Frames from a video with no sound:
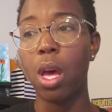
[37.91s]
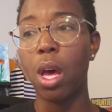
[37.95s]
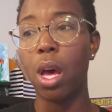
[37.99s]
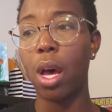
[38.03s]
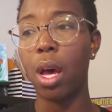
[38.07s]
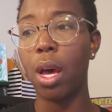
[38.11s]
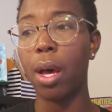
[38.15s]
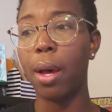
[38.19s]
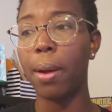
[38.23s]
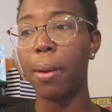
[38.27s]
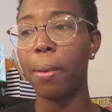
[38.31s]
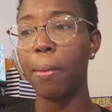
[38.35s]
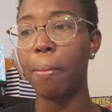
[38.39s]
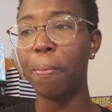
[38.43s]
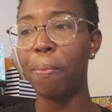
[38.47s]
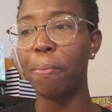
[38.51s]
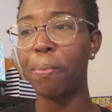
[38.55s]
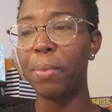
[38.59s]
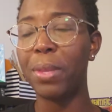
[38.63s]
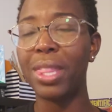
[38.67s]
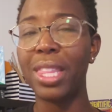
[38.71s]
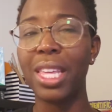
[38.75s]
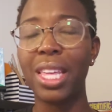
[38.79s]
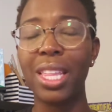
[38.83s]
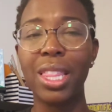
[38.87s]

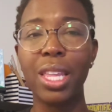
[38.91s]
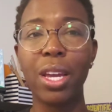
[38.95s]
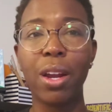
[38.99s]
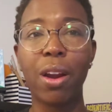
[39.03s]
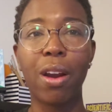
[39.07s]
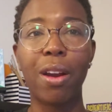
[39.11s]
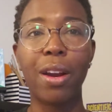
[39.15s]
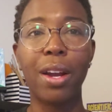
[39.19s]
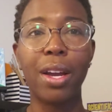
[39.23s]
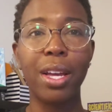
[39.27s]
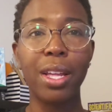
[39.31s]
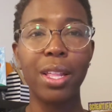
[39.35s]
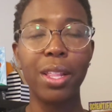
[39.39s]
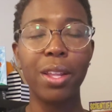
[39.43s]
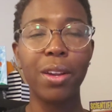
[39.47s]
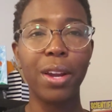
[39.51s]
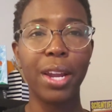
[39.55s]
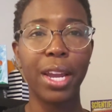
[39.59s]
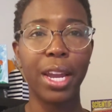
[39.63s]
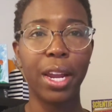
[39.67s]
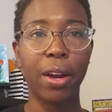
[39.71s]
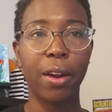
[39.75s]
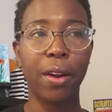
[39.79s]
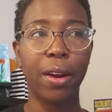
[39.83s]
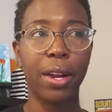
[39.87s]
But then there are other
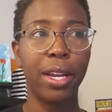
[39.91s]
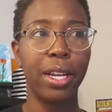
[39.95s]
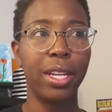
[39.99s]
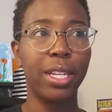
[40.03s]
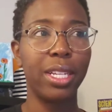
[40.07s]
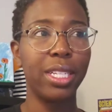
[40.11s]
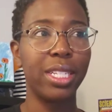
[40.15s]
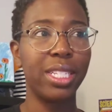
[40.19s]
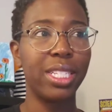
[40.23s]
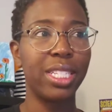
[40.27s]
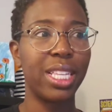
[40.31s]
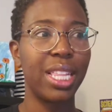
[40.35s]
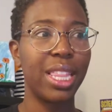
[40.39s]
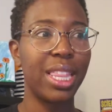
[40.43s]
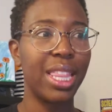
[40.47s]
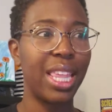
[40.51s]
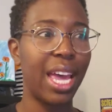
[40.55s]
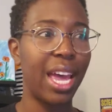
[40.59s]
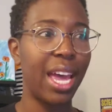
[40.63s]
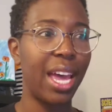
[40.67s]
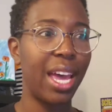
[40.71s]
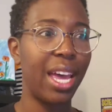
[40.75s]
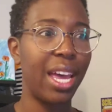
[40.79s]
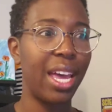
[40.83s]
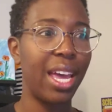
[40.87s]
areas
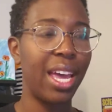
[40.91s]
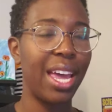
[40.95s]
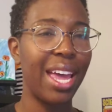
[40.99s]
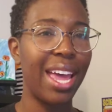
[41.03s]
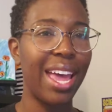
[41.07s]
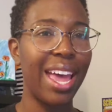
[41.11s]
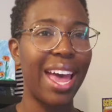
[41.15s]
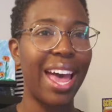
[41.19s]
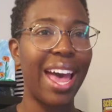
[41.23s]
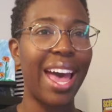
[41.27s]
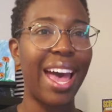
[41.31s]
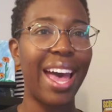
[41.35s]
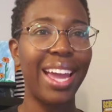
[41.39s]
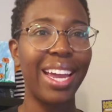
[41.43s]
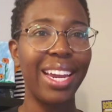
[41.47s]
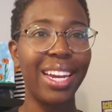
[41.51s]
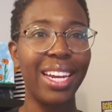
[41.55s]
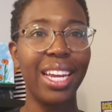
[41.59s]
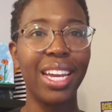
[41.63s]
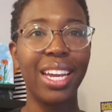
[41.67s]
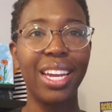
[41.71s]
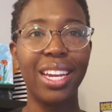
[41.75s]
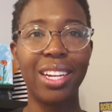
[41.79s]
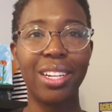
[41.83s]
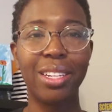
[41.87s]
that I
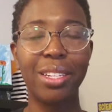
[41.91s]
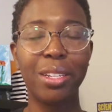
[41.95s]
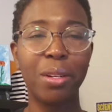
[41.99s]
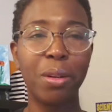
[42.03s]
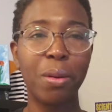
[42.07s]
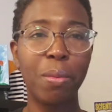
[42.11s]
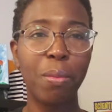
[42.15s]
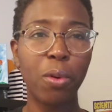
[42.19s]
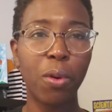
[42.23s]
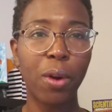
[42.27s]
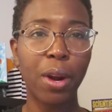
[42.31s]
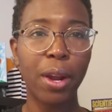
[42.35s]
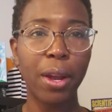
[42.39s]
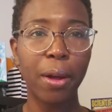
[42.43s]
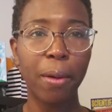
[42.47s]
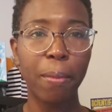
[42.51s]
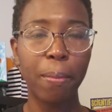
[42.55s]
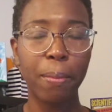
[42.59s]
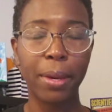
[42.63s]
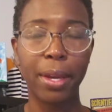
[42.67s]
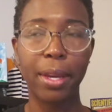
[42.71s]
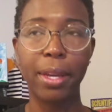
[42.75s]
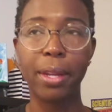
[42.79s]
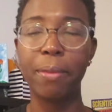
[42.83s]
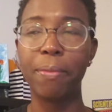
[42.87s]
need a little more
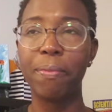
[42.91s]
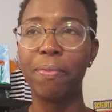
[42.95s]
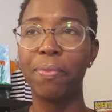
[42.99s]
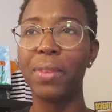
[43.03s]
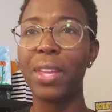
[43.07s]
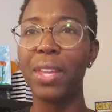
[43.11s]
help in.